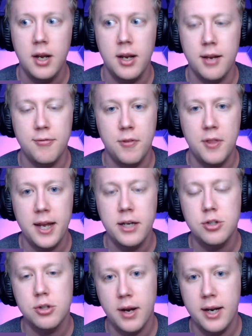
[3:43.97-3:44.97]
If they
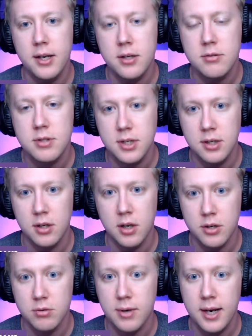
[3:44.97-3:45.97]
traded Danielle
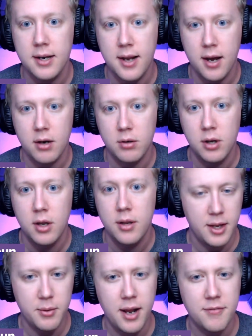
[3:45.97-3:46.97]
Hunter right now,
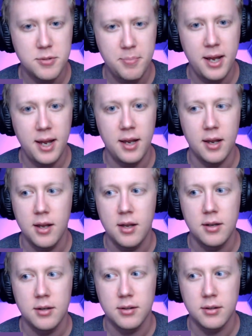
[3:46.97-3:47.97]
they would have to pay
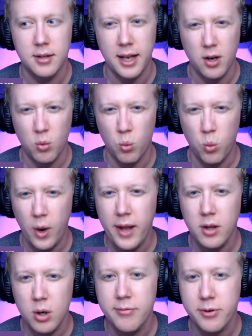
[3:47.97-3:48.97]
like
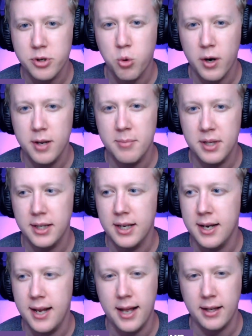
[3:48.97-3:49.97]
well over $20
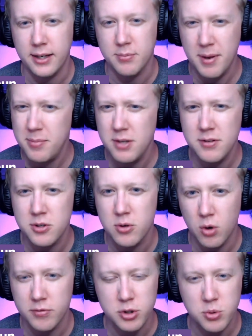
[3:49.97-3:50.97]
million net, like maybe even
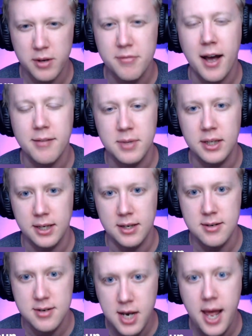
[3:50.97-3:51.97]
over $25
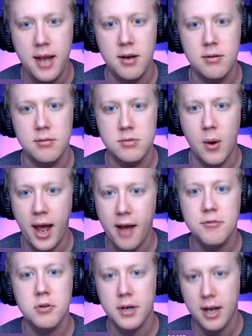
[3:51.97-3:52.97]
million net. So
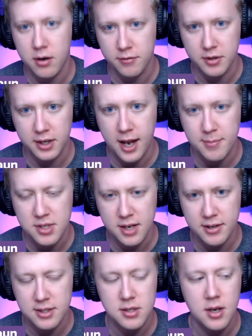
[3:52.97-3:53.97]
after accounting for the cap
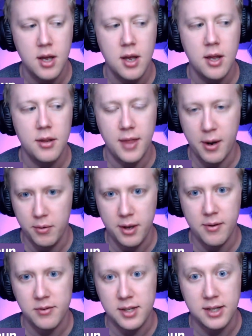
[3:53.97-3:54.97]
savings, that they
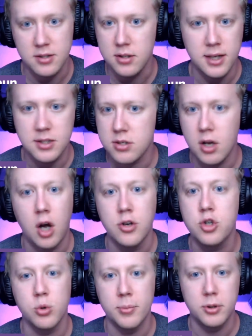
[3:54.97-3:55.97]
would have, it's
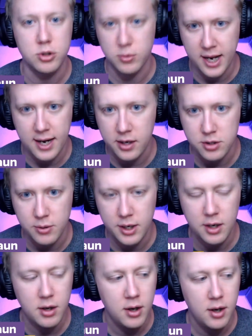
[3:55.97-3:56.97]
undoable. You cannot do
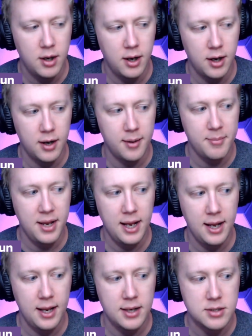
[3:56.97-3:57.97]
it.
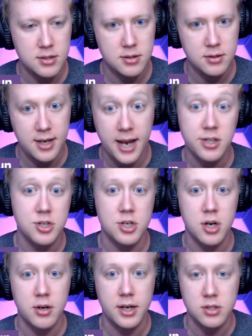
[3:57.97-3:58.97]
And next
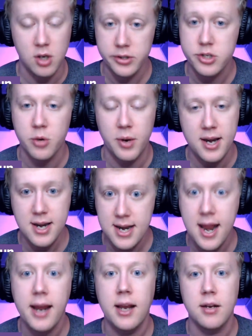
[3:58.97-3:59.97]
year, it's also a
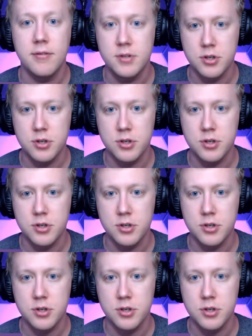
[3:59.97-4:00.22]
negative